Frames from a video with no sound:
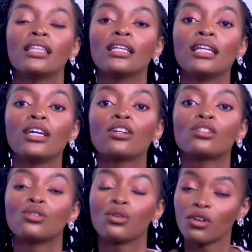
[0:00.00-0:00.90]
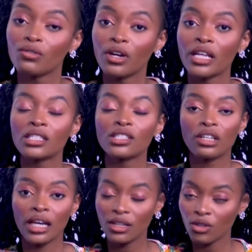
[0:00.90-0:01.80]
the link to your friends,
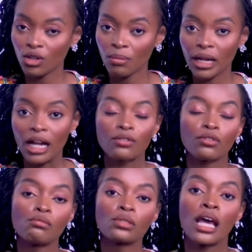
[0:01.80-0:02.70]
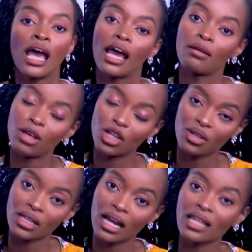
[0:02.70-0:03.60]
share it on your platforms, and make
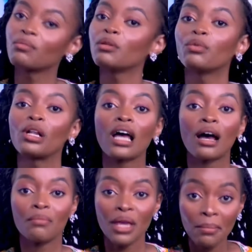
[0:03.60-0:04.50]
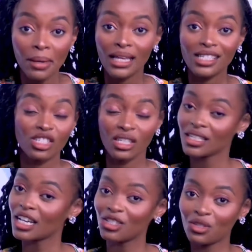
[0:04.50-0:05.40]
sure that other people are being blessed
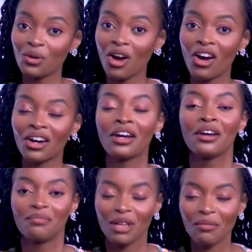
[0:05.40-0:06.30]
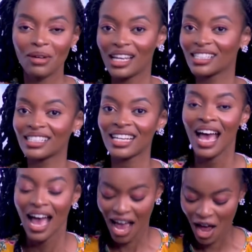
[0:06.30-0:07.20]
just as you are being blessed.
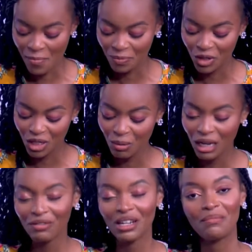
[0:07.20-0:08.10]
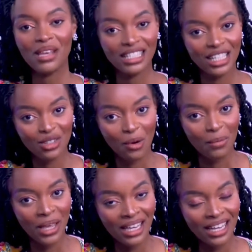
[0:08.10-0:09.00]
Today we have an amazing
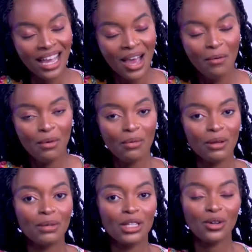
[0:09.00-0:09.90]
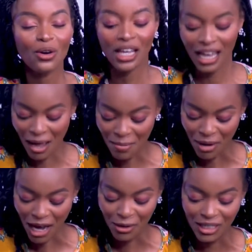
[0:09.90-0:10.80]
topic. We will be talking
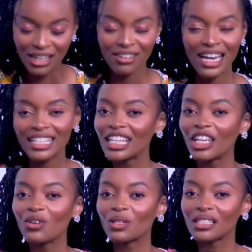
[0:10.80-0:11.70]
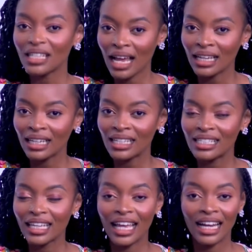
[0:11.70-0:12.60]
about raising your
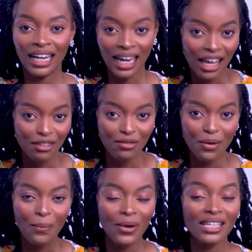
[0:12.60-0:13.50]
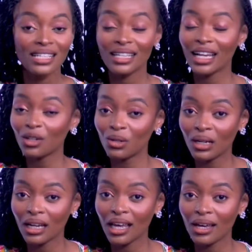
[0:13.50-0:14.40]
standards in life. What does that
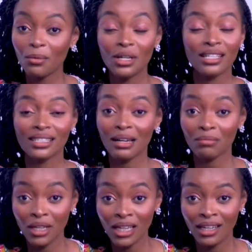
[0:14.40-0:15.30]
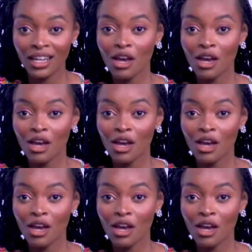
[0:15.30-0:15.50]
look like? What does that mean?